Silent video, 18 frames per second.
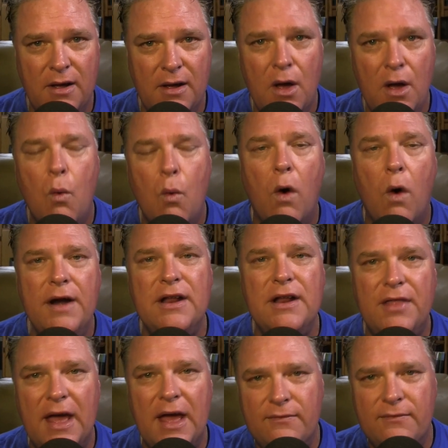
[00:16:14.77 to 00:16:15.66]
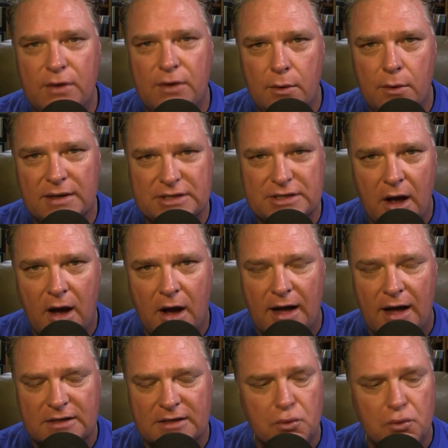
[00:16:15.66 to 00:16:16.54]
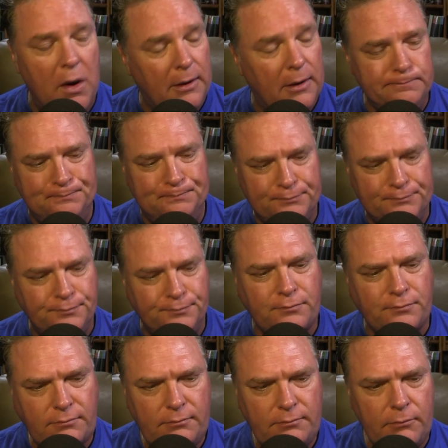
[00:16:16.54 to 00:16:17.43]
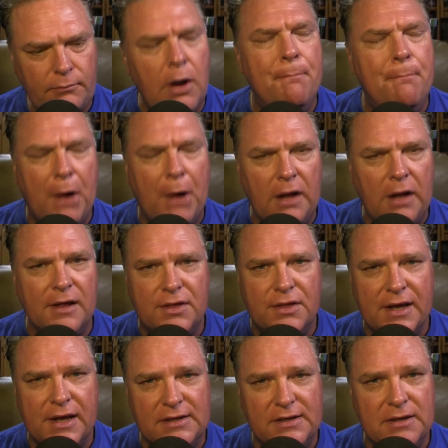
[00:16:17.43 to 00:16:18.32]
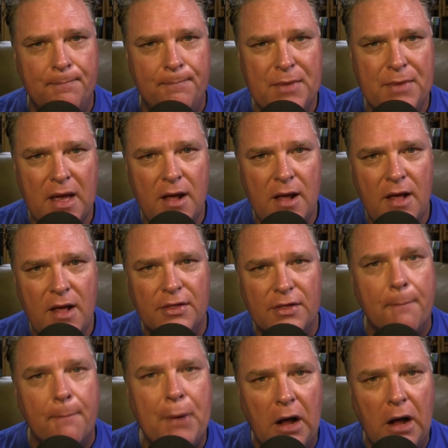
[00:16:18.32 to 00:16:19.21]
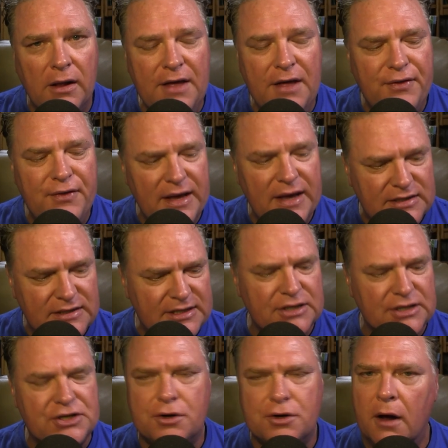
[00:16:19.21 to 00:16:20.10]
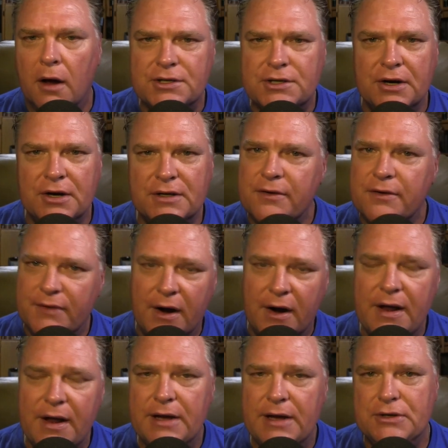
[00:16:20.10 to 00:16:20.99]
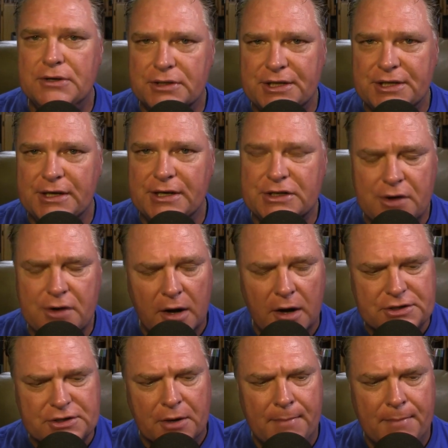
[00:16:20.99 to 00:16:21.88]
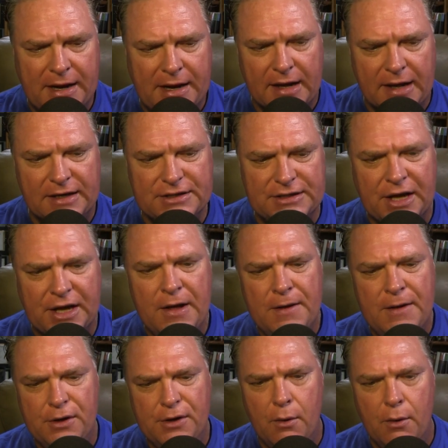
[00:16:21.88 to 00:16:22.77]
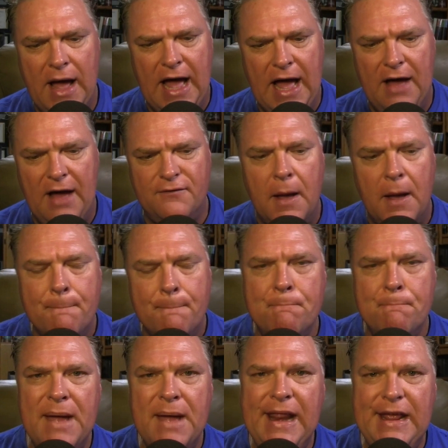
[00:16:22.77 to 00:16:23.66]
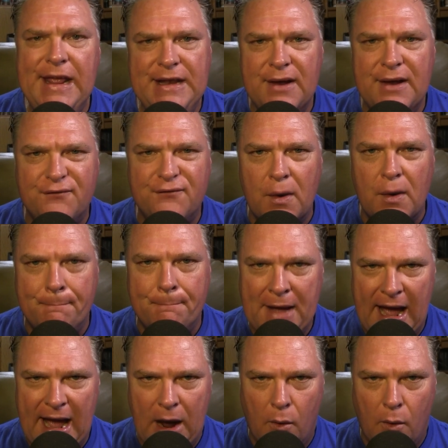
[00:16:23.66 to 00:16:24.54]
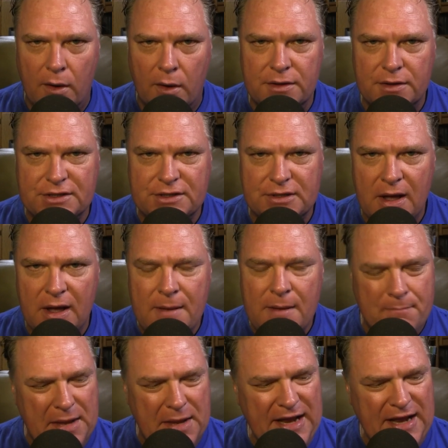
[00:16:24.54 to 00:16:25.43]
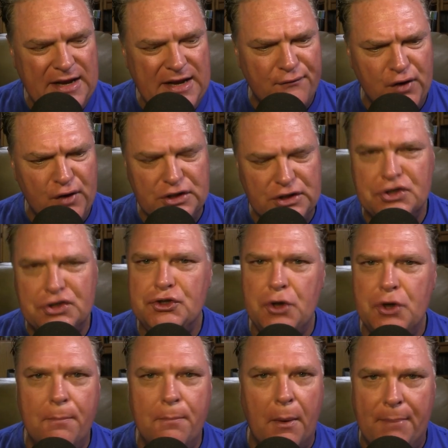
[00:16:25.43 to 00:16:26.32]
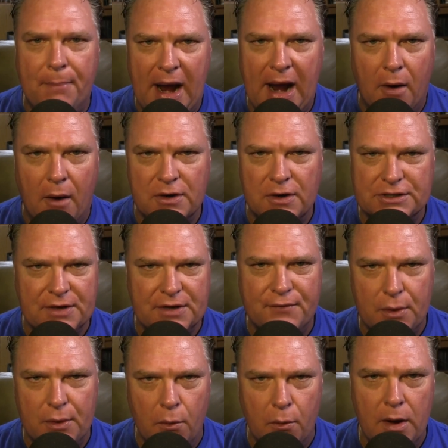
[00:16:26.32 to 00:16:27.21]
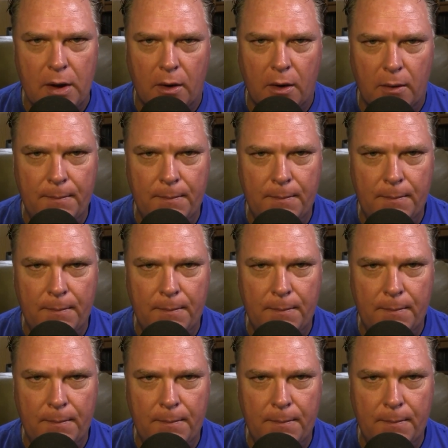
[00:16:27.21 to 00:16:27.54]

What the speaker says: What do they view as gods? Well, polytheism. The polytheistic structure is a very interesting structure because you have many different powers, many different superpowers, if you will.